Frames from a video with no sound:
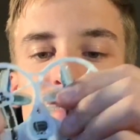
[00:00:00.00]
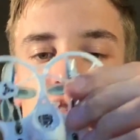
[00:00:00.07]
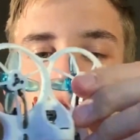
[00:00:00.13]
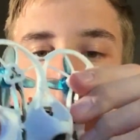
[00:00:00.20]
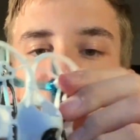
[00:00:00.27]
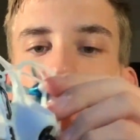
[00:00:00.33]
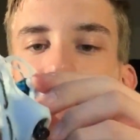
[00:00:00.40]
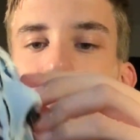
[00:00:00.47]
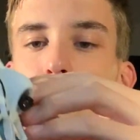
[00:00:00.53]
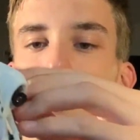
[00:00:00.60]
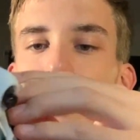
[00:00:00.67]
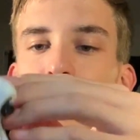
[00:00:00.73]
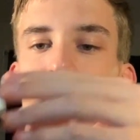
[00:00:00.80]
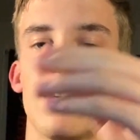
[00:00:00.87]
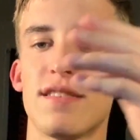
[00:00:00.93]
So there's not too
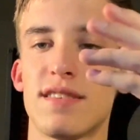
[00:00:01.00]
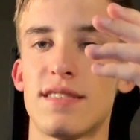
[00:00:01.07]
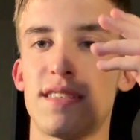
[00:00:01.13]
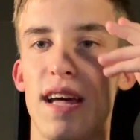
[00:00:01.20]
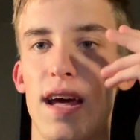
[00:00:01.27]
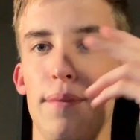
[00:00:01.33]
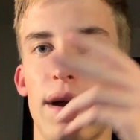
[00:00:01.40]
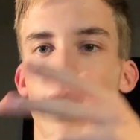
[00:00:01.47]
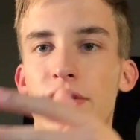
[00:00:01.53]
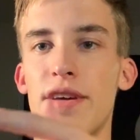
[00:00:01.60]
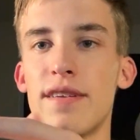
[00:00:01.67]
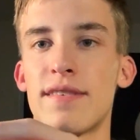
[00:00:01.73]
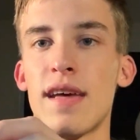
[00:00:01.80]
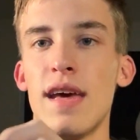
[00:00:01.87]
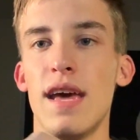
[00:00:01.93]
much else to say about
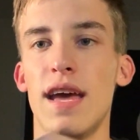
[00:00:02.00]
this.